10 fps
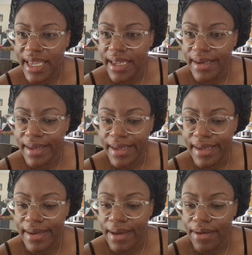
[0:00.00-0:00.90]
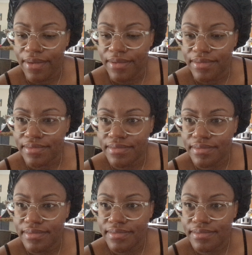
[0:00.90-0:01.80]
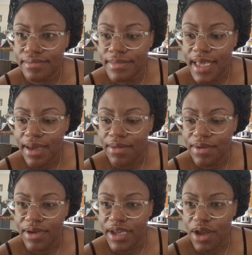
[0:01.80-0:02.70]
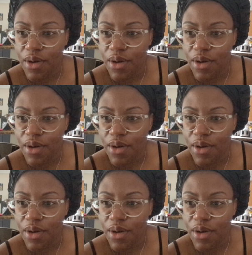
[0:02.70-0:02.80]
and then yeah, we'll get